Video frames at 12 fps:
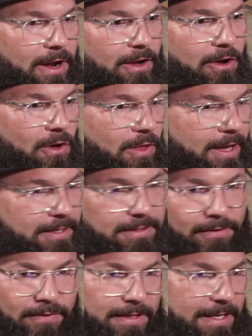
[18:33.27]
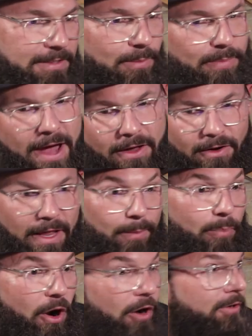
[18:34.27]
and I know like different things about her,
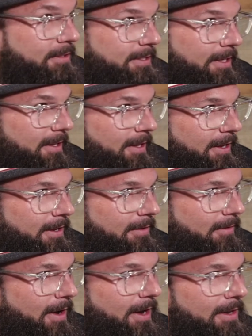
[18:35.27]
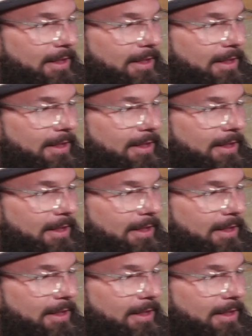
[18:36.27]
like personally, right?